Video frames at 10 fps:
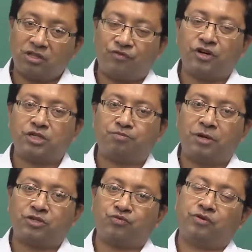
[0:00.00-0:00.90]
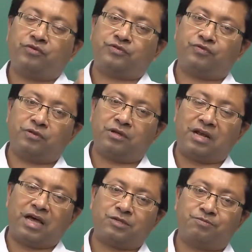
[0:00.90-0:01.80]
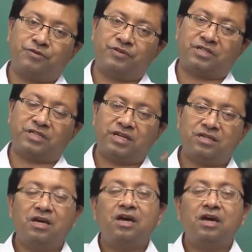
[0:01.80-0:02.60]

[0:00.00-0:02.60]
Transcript: the first plus 1 was from the last previous stage.